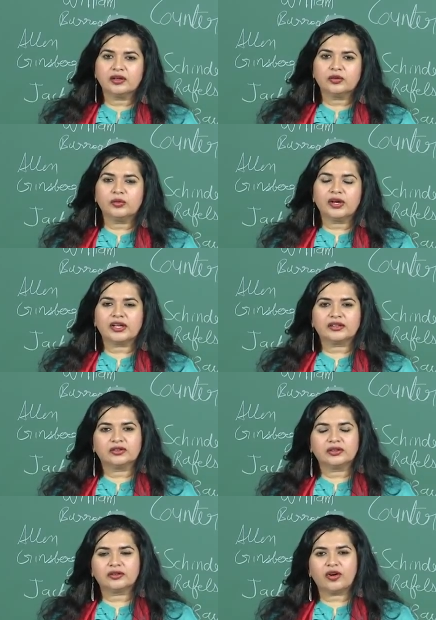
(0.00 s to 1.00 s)
who are
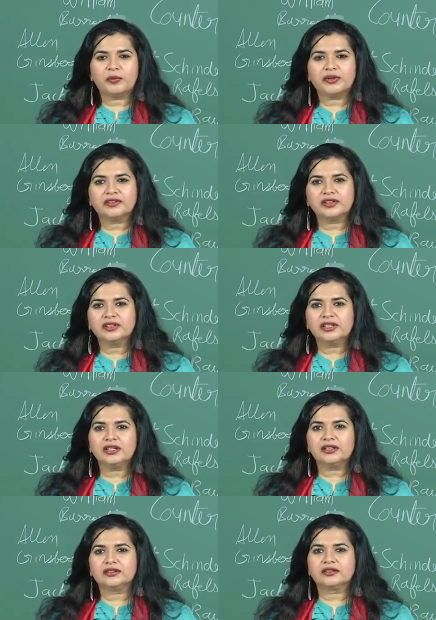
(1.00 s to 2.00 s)
actually robbers and
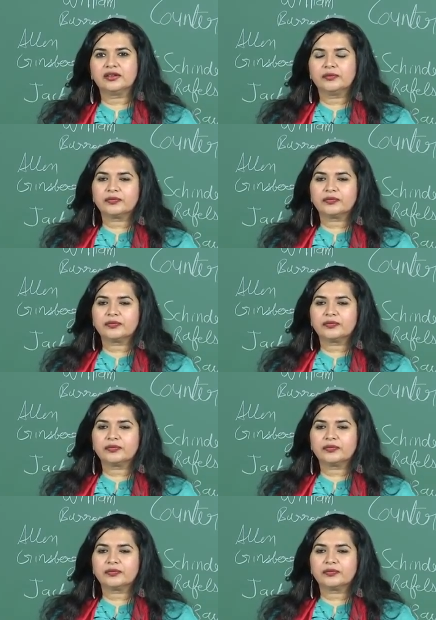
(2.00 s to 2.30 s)
killers.